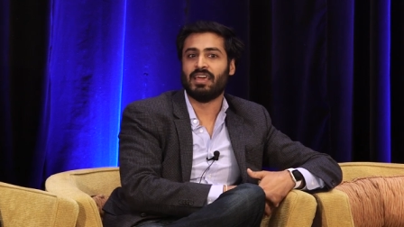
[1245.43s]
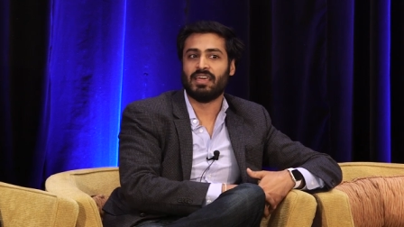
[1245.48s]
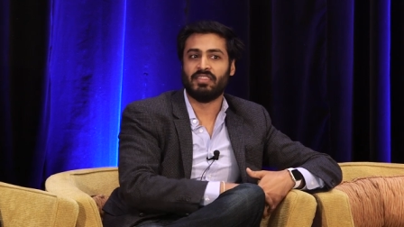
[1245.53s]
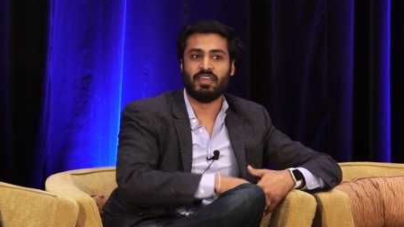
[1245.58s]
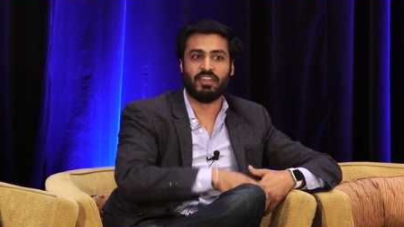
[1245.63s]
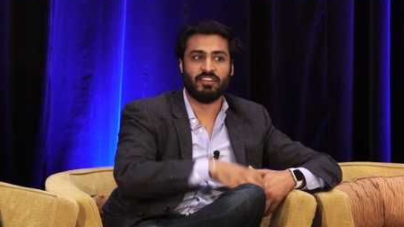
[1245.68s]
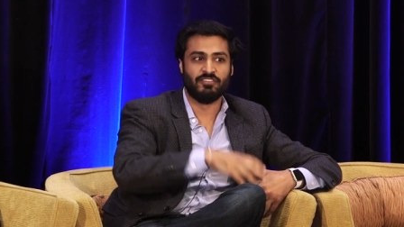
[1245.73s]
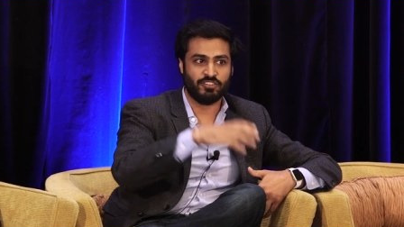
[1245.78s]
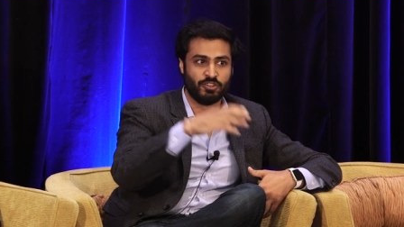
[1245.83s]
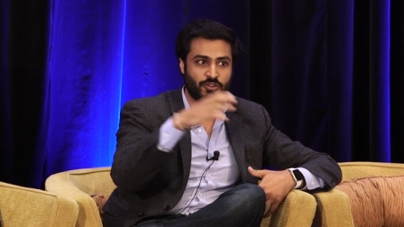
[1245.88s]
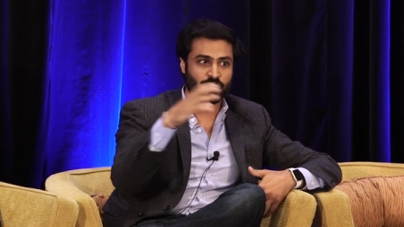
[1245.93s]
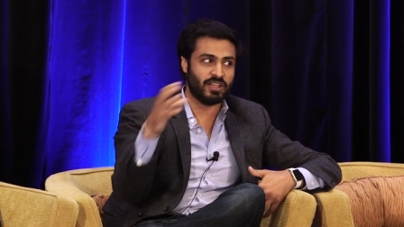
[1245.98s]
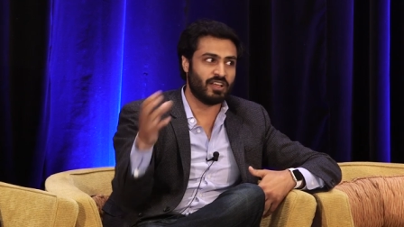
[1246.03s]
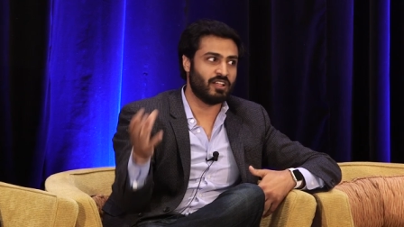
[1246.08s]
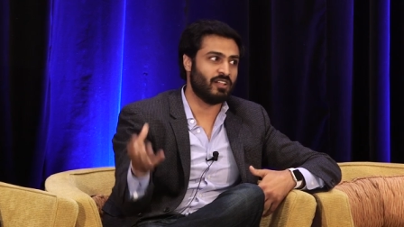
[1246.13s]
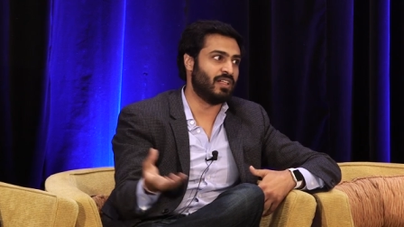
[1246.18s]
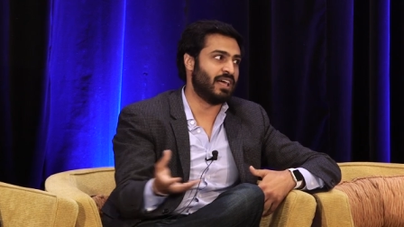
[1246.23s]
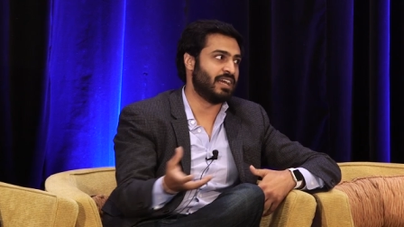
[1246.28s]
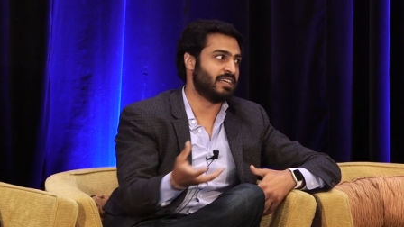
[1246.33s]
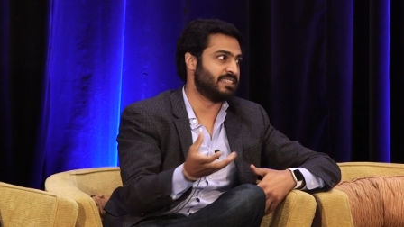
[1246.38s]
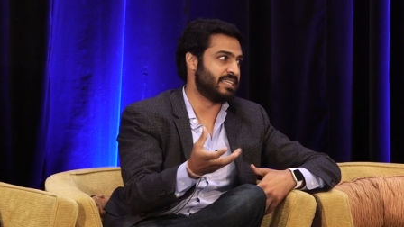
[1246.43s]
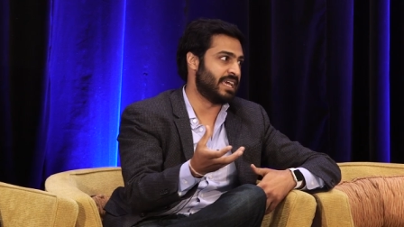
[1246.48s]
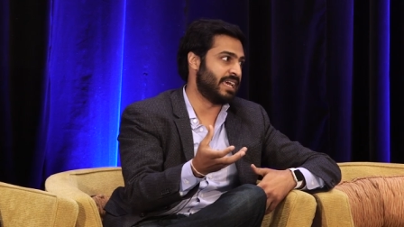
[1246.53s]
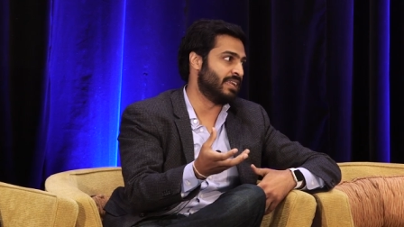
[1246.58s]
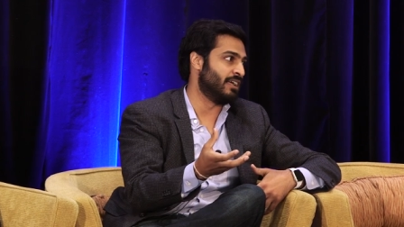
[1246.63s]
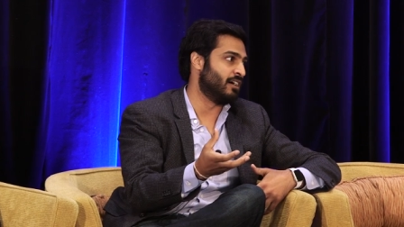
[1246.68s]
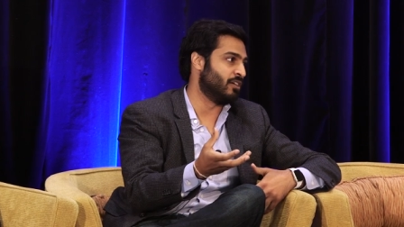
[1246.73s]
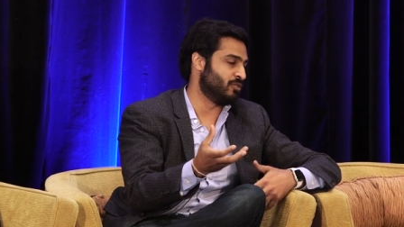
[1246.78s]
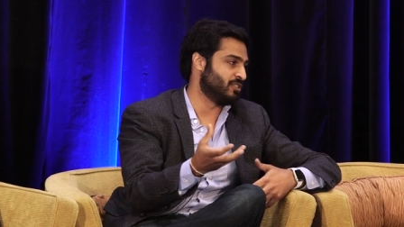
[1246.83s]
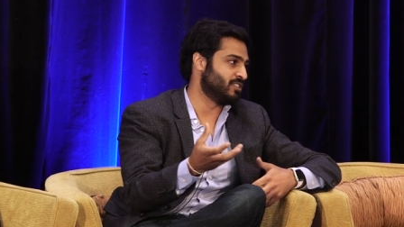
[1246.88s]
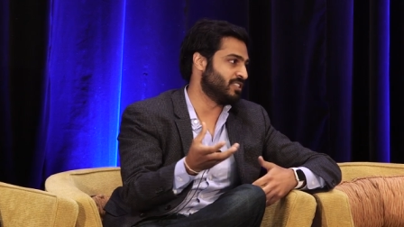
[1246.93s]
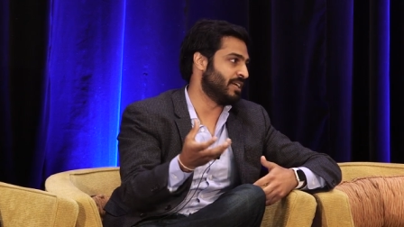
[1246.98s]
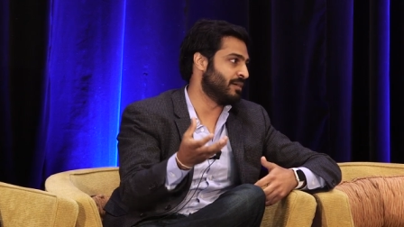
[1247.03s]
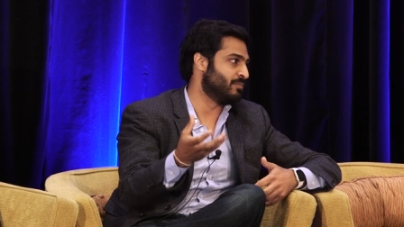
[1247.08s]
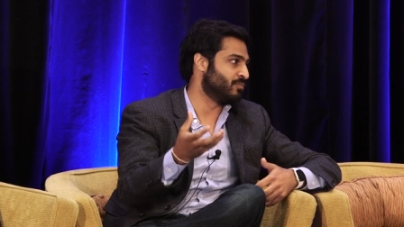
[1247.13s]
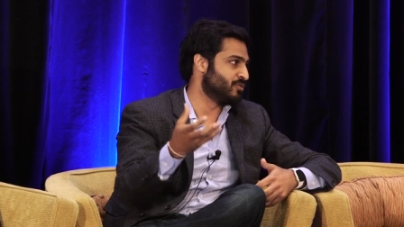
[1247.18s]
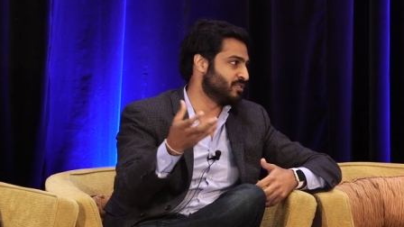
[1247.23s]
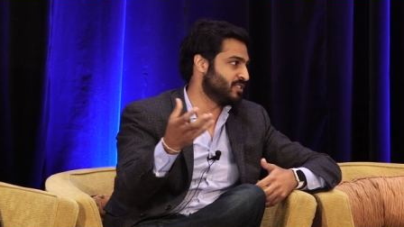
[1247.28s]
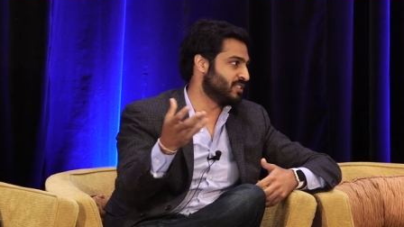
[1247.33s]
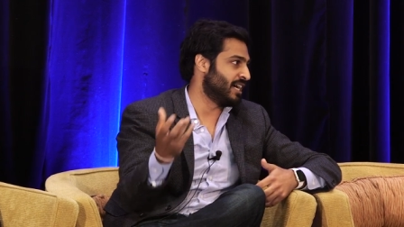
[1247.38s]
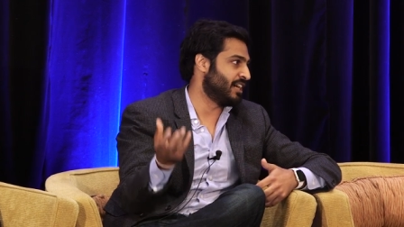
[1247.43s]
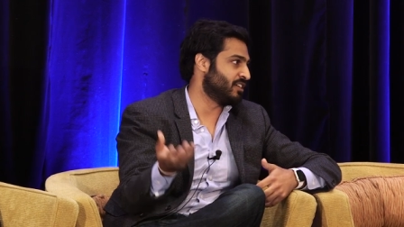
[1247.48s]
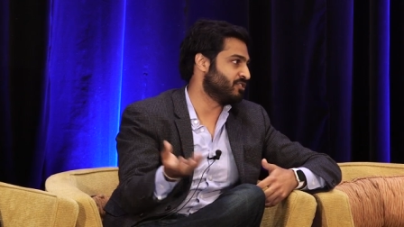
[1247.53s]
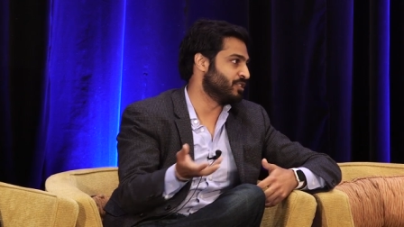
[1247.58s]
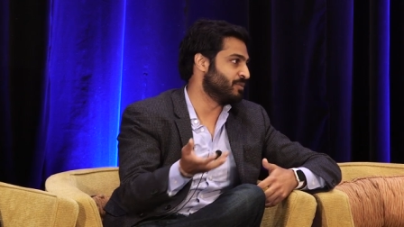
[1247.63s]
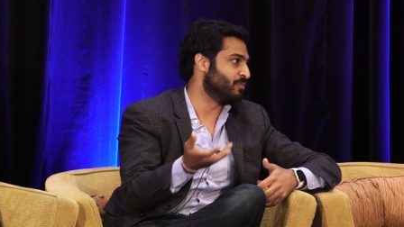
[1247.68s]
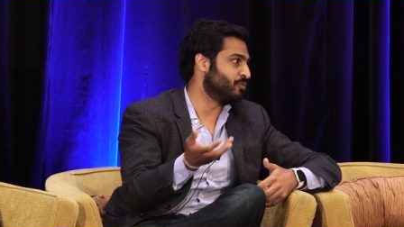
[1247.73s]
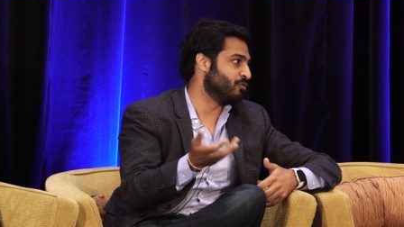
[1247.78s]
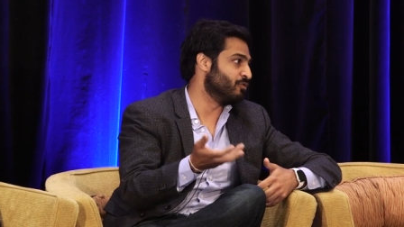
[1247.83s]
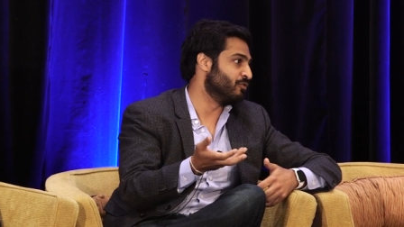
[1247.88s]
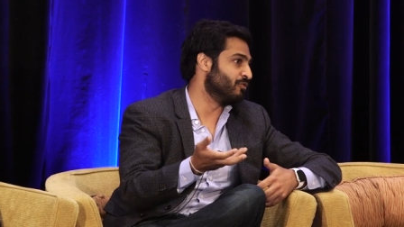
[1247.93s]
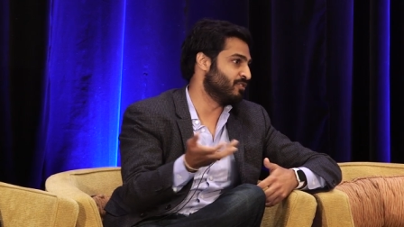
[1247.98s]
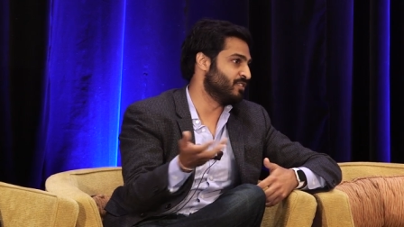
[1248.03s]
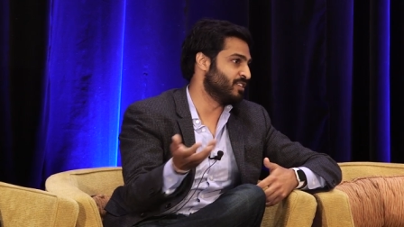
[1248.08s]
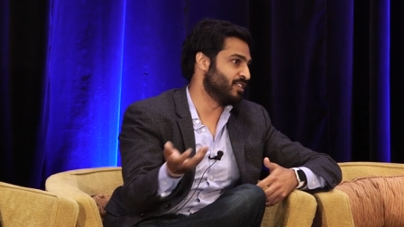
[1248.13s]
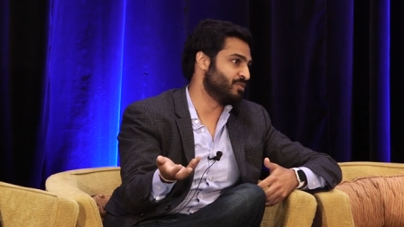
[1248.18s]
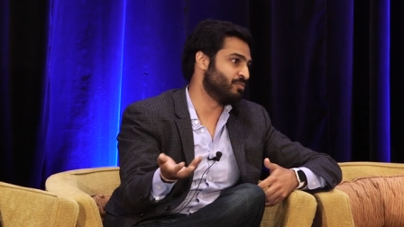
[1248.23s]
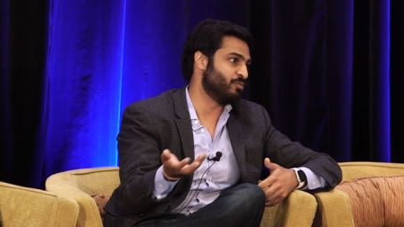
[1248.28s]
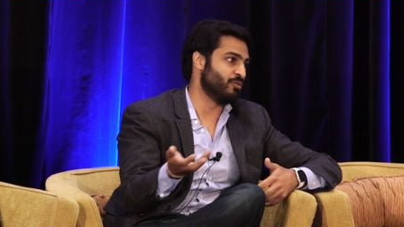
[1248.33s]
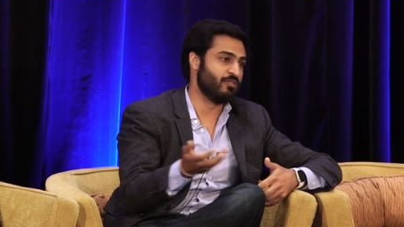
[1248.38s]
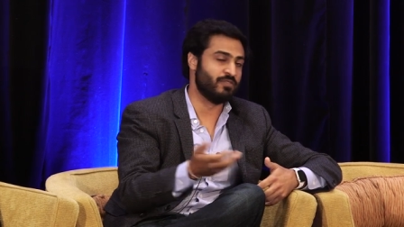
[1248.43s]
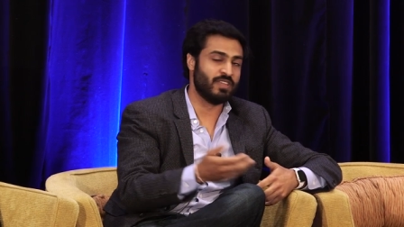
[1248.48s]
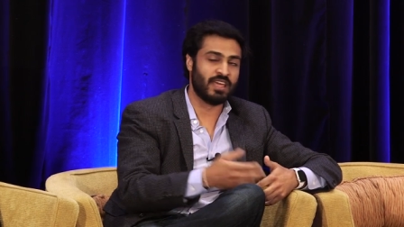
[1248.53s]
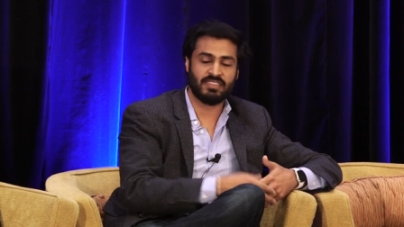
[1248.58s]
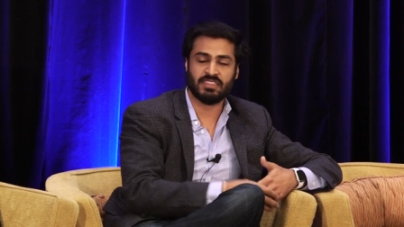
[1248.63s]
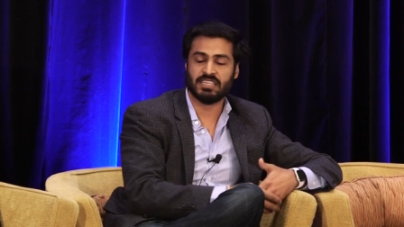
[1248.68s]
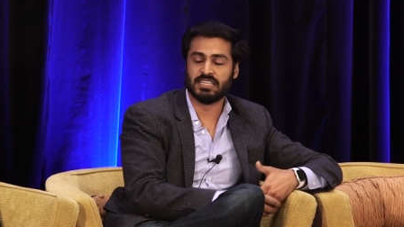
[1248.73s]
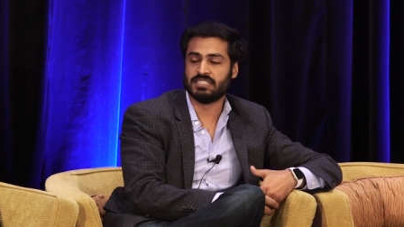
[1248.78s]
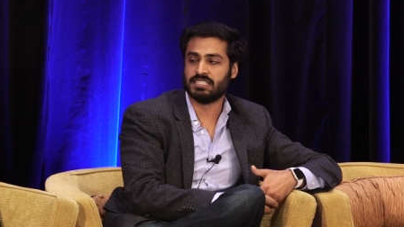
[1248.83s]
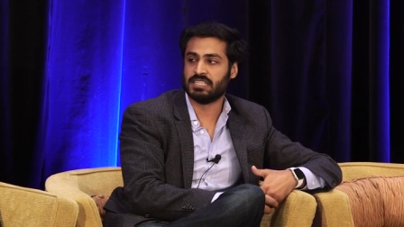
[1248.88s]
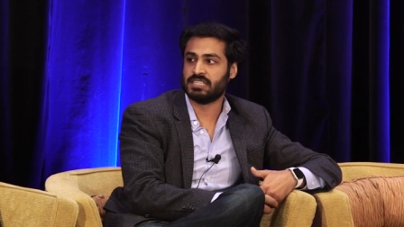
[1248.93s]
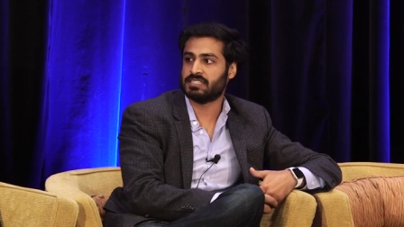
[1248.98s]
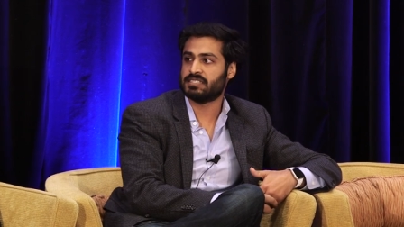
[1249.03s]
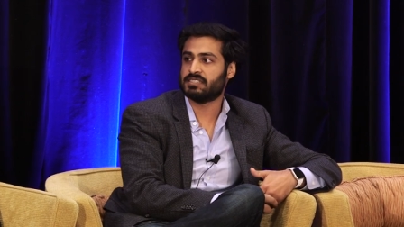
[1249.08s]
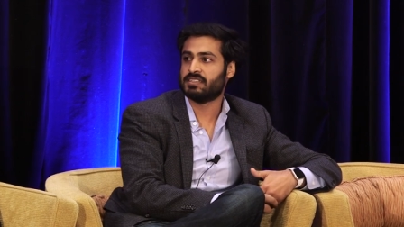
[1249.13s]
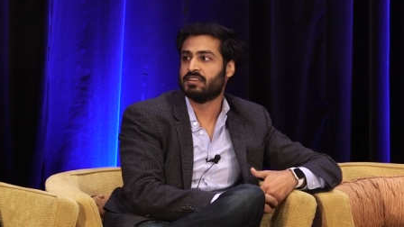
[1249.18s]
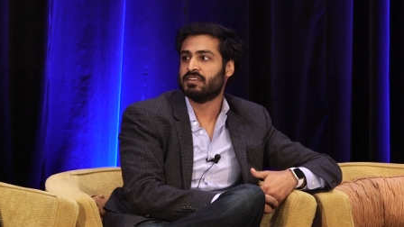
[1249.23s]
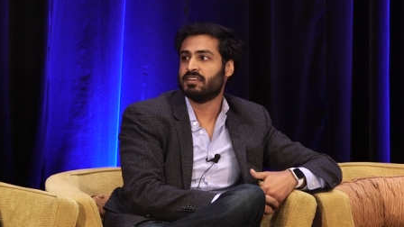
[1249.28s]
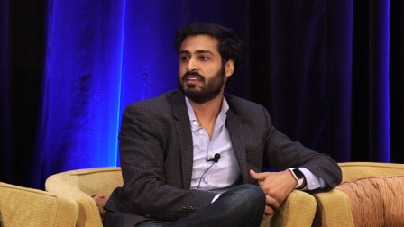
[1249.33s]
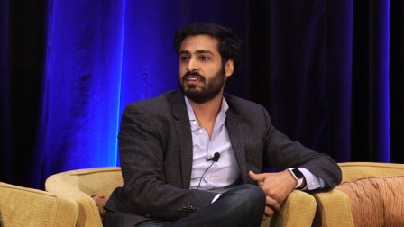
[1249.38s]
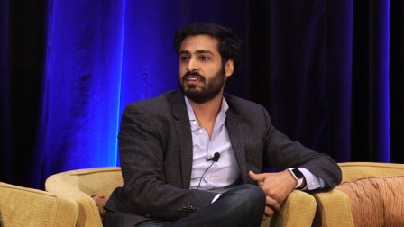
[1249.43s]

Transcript: and then if you can collect data or samples to actually prove or disprove that thesis.